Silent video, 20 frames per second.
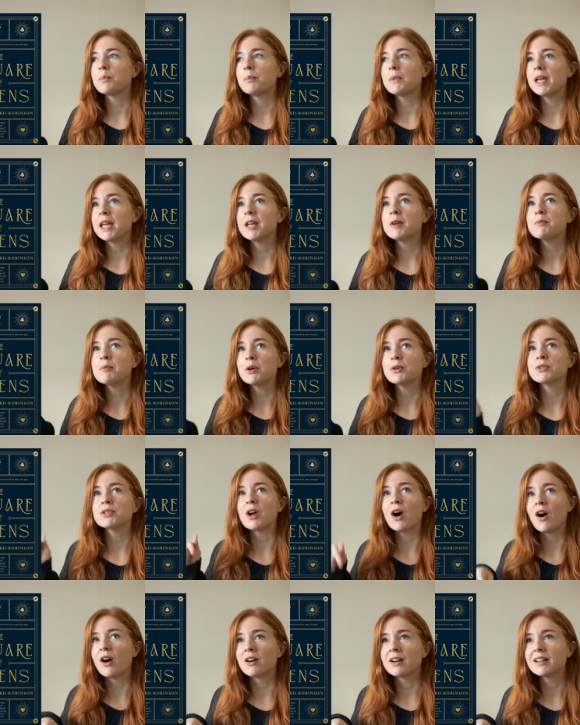in Most
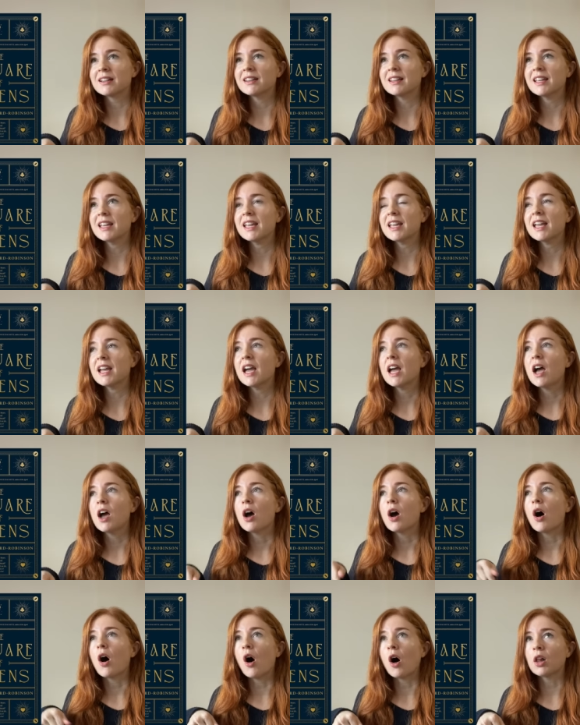Ardently,
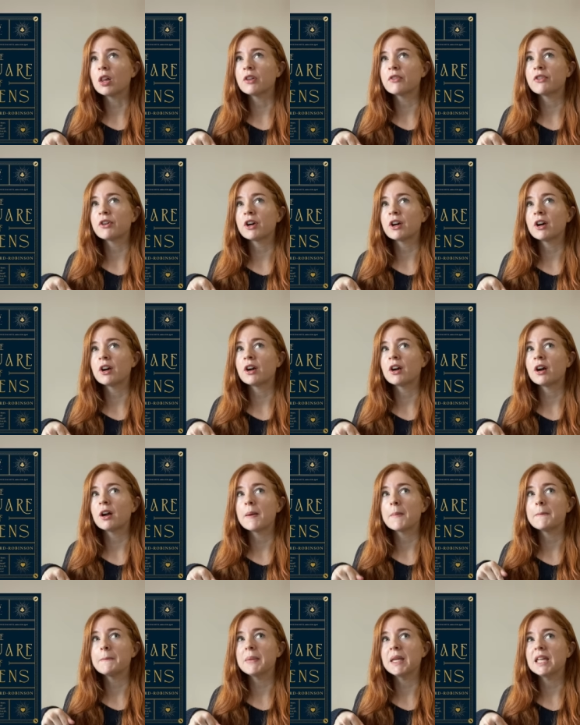Oliver
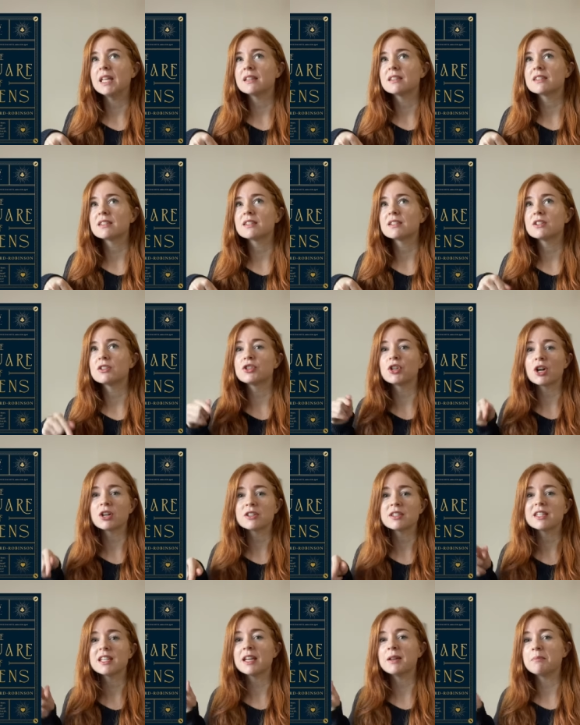meets
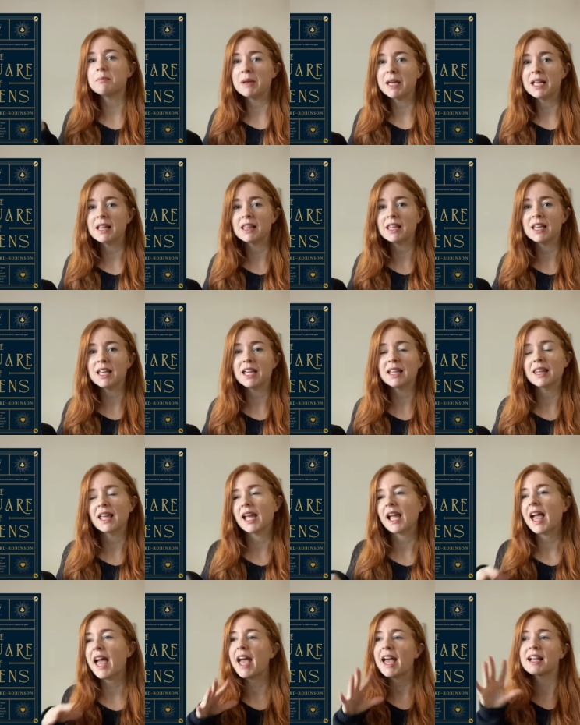Darcy and Bingley and
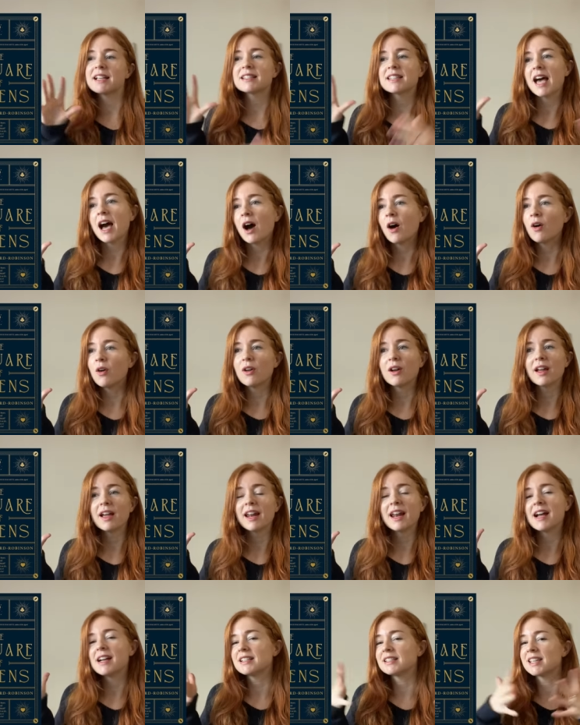like hangs out
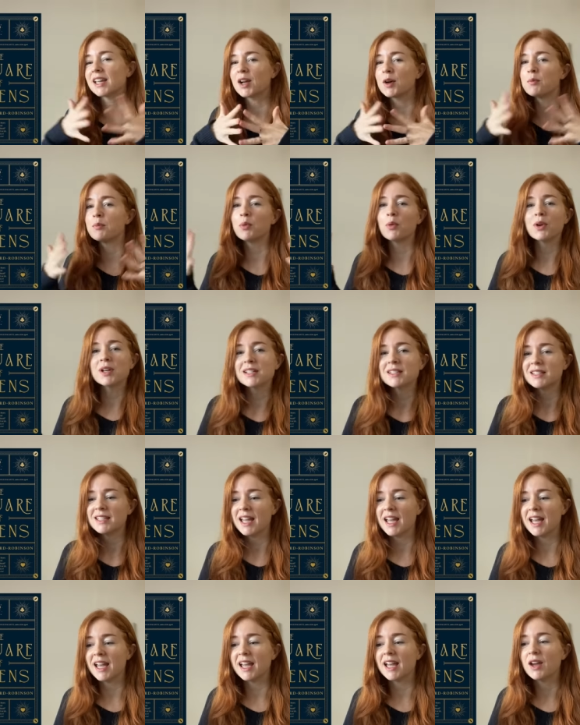and has like a boys'
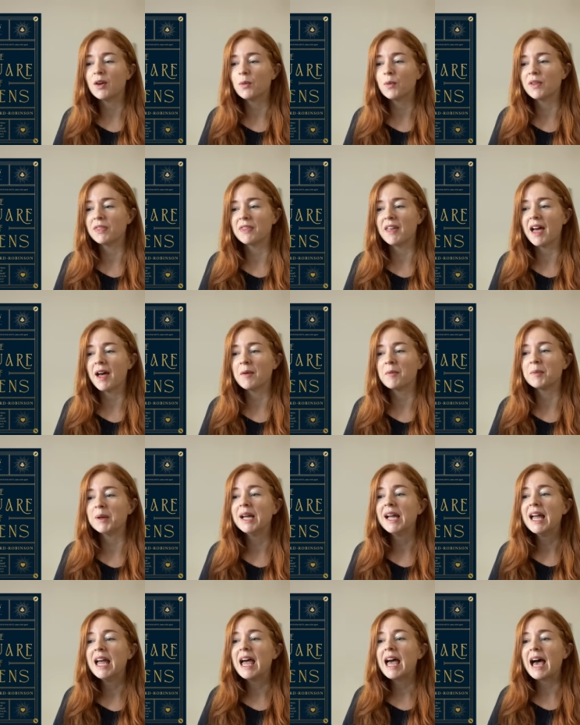day with them
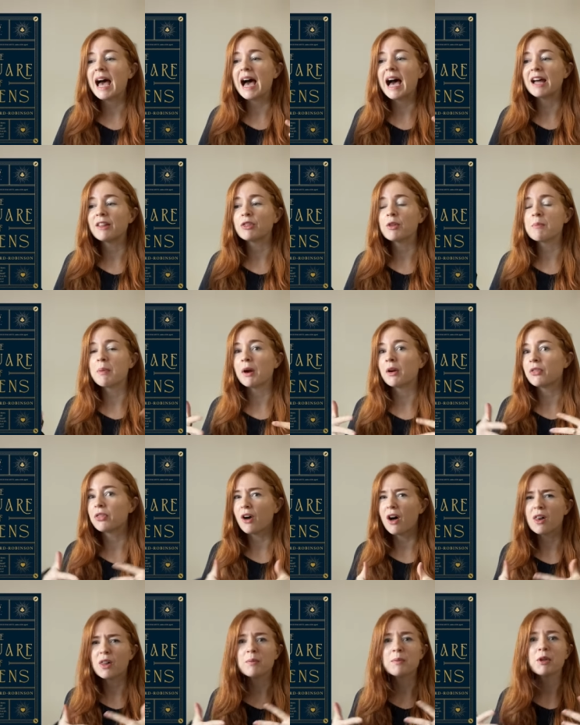at the
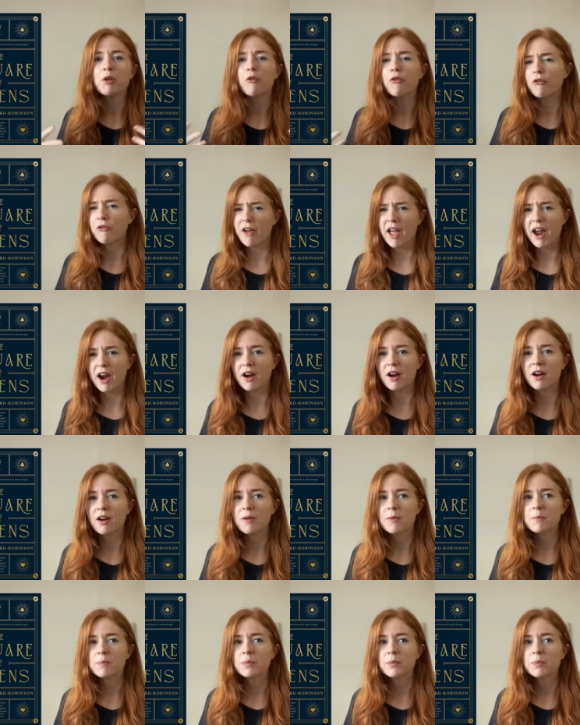Bartholomew Fair,